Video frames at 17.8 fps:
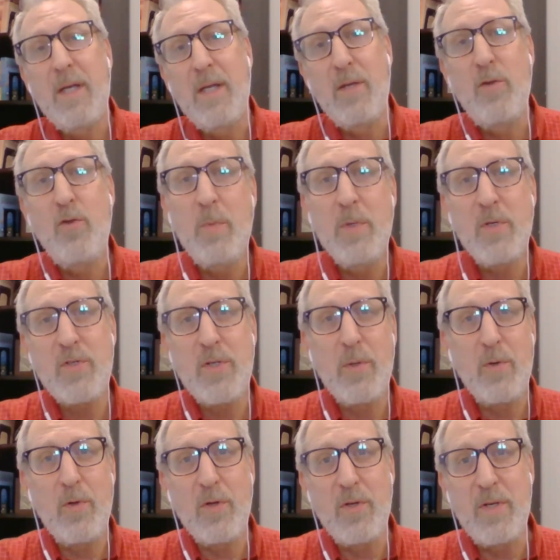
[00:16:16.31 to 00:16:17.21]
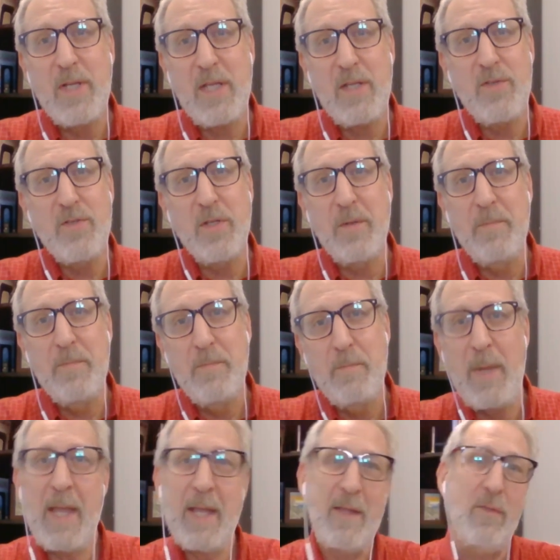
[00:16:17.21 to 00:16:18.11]
New Missionary Orientation.
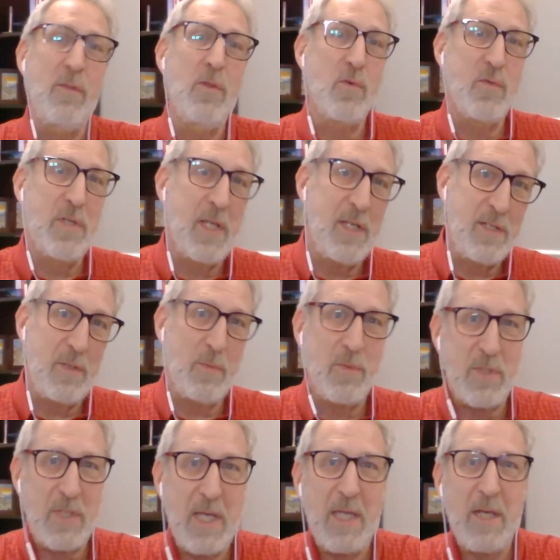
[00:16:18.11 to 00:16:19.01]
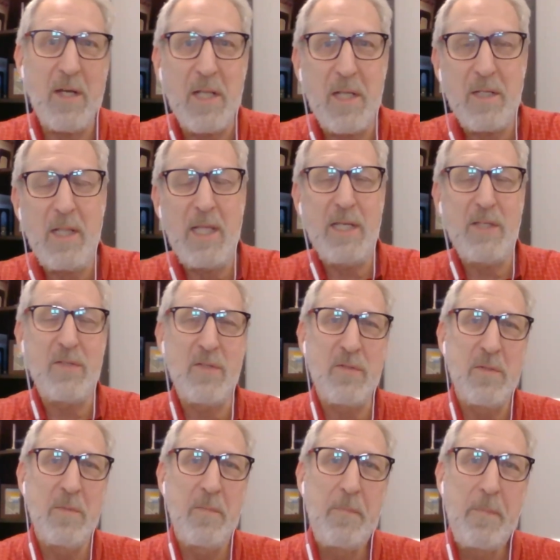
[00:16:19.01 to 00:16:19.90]
Back in those days, it was candidate
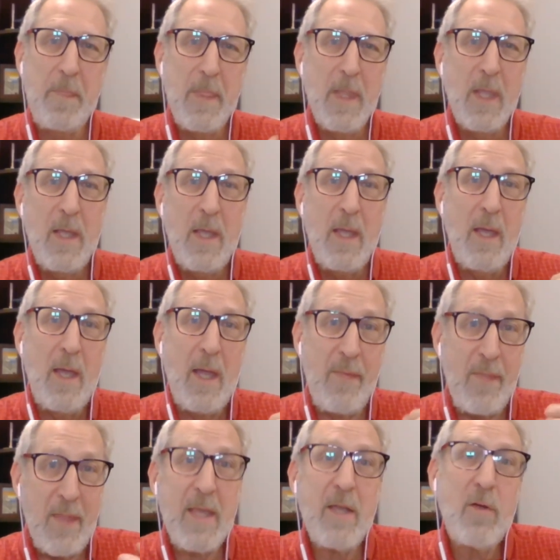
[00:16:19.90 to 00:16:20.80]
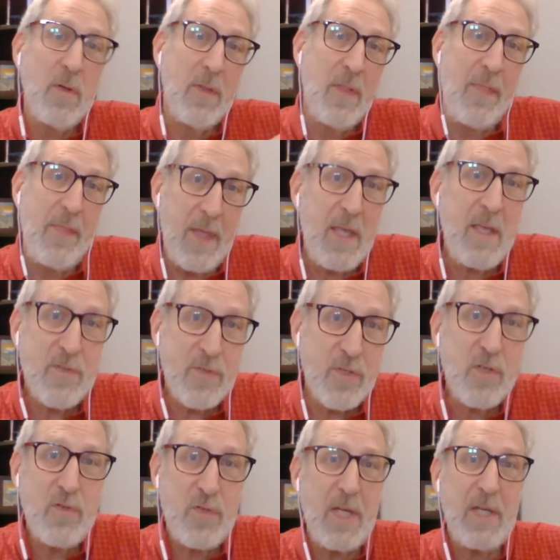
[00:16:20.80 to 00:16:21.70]
classes. Mm-hmm. And they
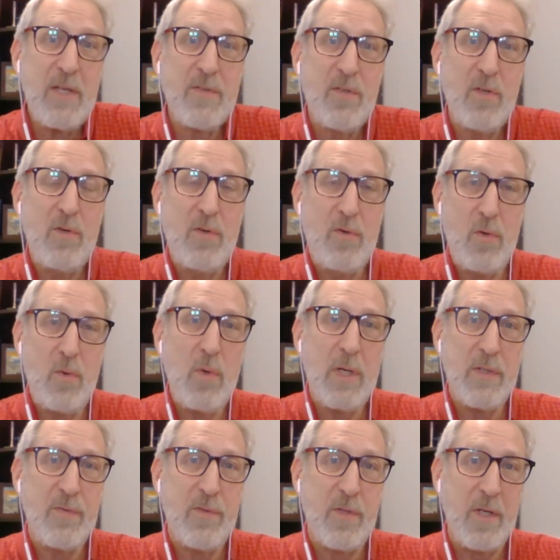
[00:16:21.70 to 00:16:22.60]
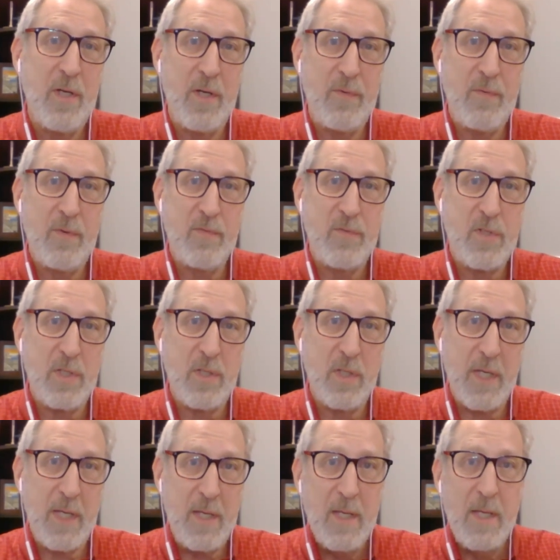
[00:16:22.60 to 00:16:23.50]
suggested to us the country of
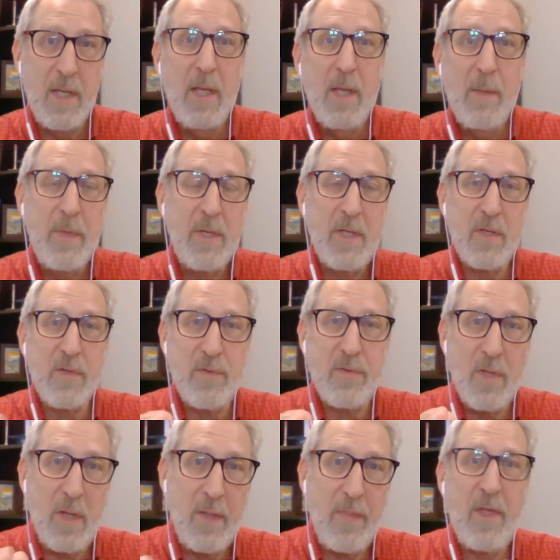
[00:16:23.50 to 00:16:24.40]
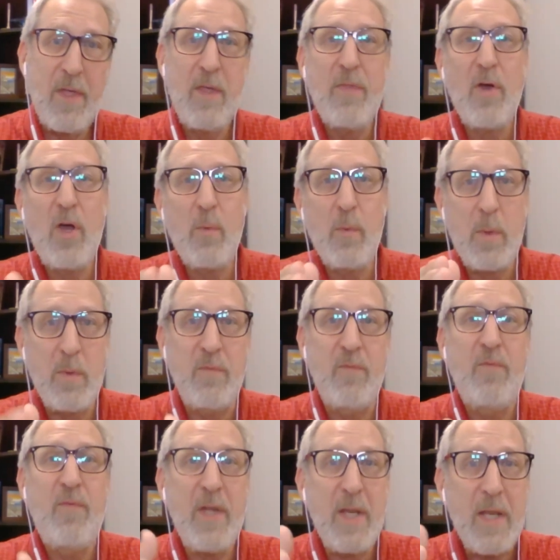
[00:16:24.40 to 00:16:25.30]
Chile because they thought we would
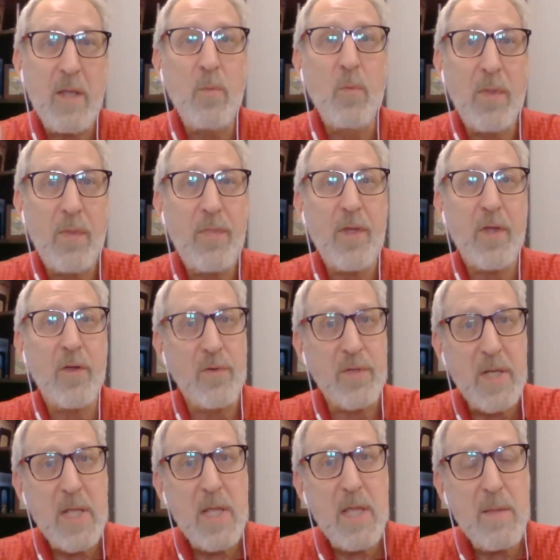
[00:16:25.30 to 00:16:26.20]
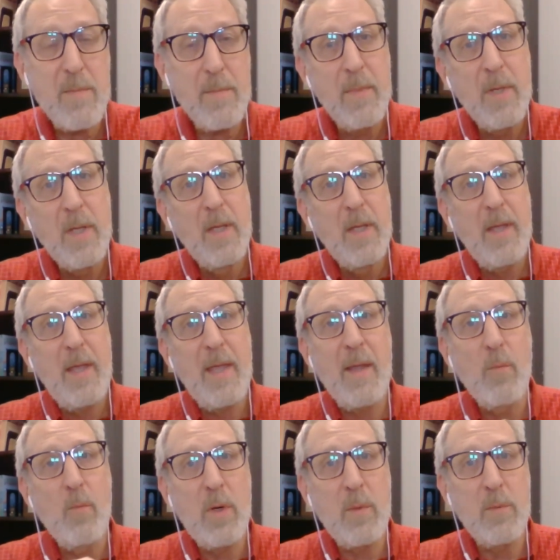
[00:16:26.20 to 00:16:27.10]
fit in with their team
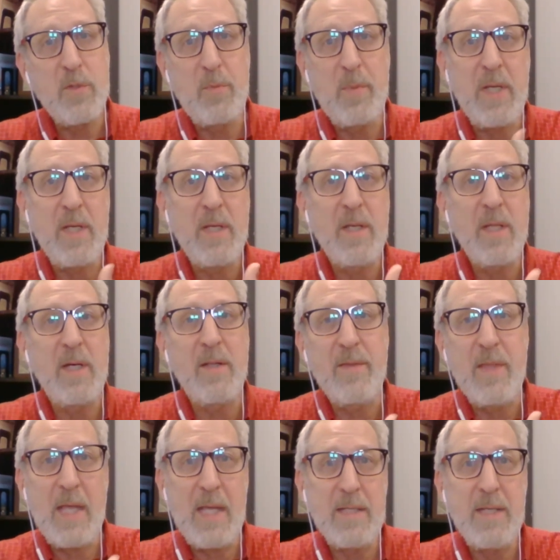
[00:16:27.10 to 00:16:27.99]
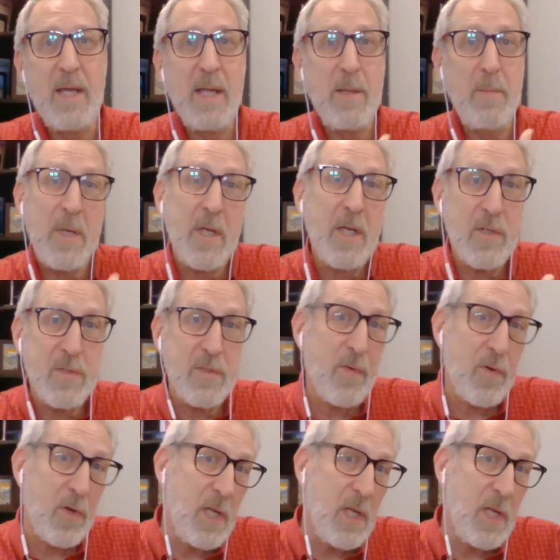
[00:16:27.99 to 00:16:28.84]
and what was being done at that time because of our